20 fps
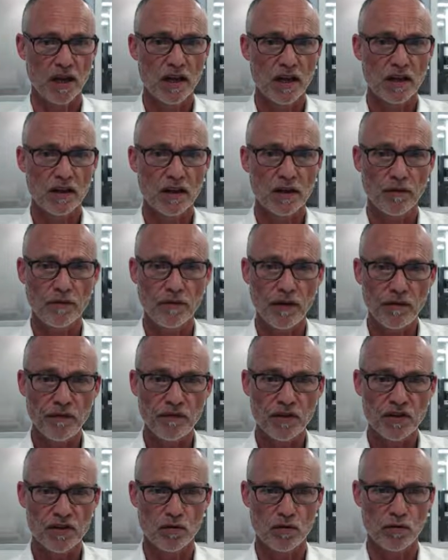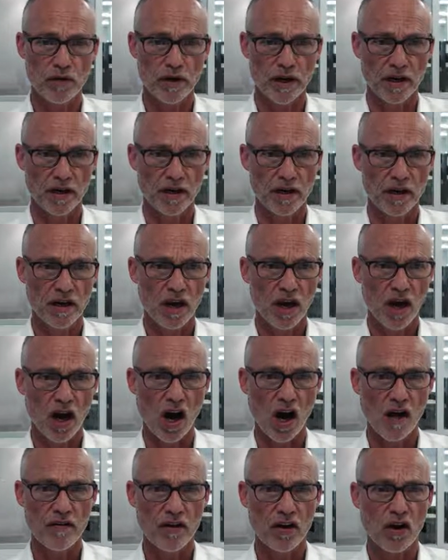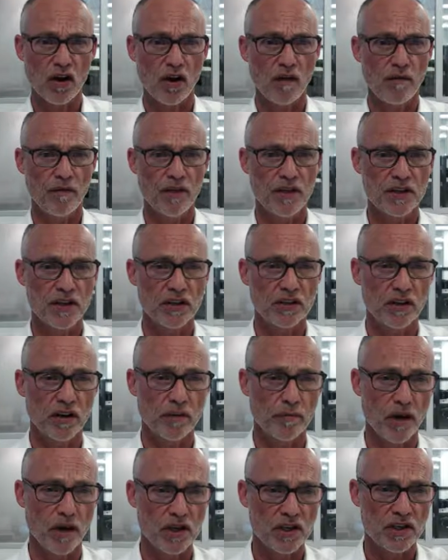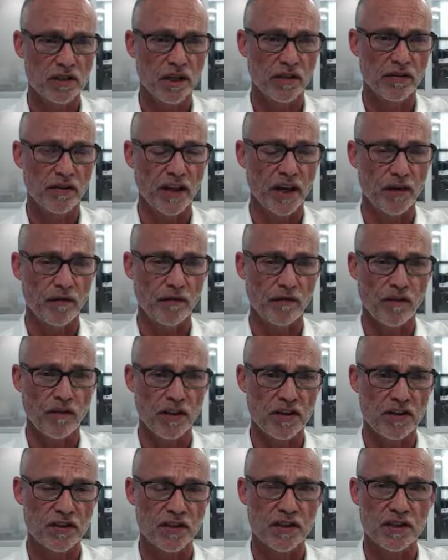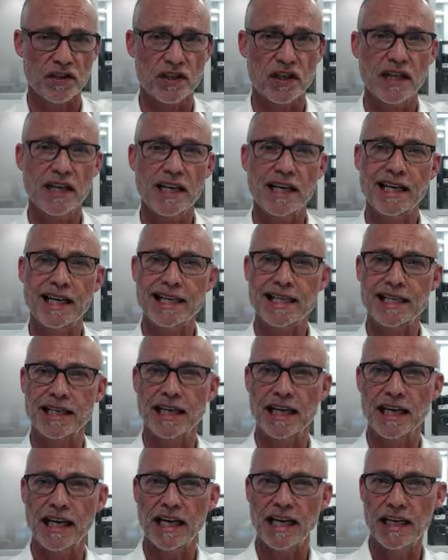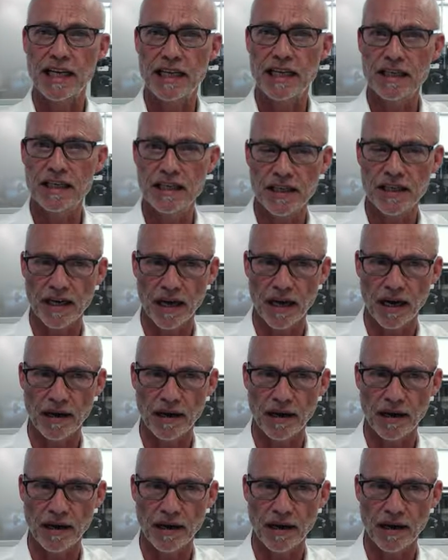The fifth is a winner. Overconfidence is an emotion that then afflicts us. It's an easy game.